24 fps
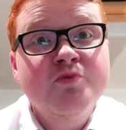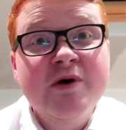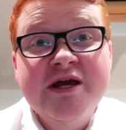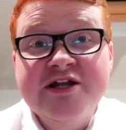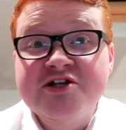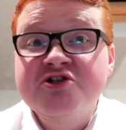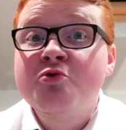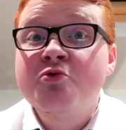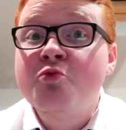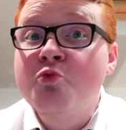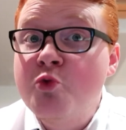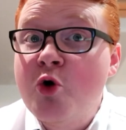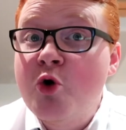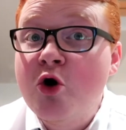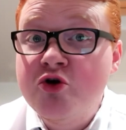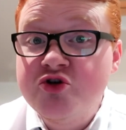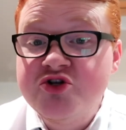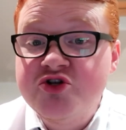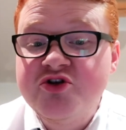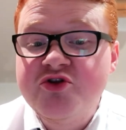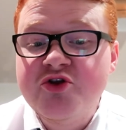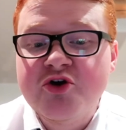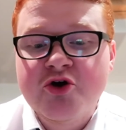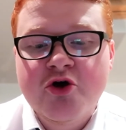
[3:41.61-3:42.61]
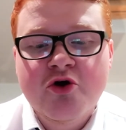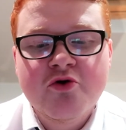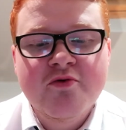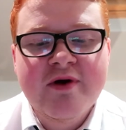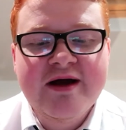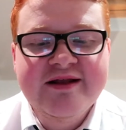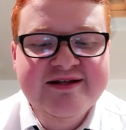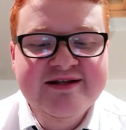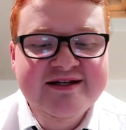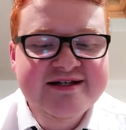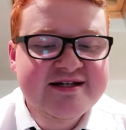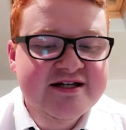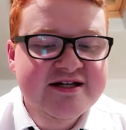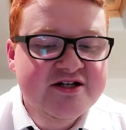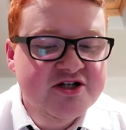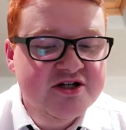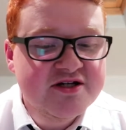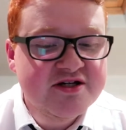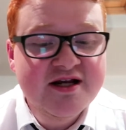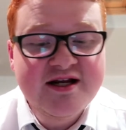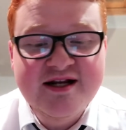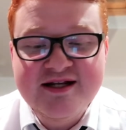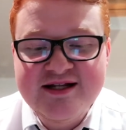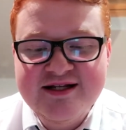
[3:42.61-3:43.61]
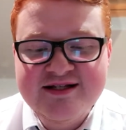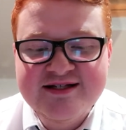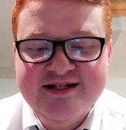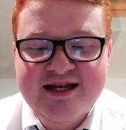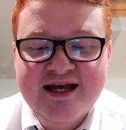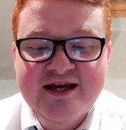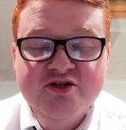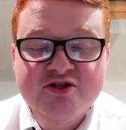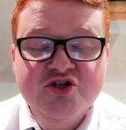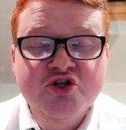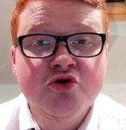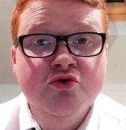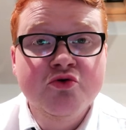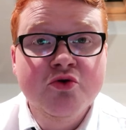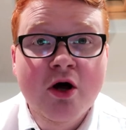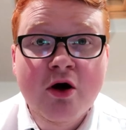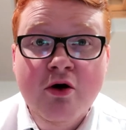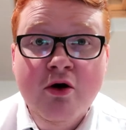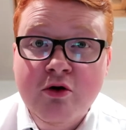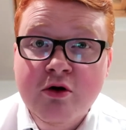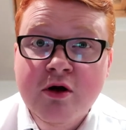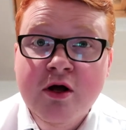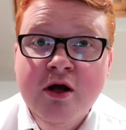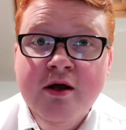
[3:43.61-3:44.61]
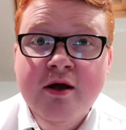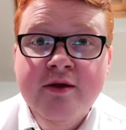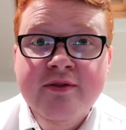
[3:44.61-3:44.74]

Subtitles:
which was the correct decision, and it didn't take too long.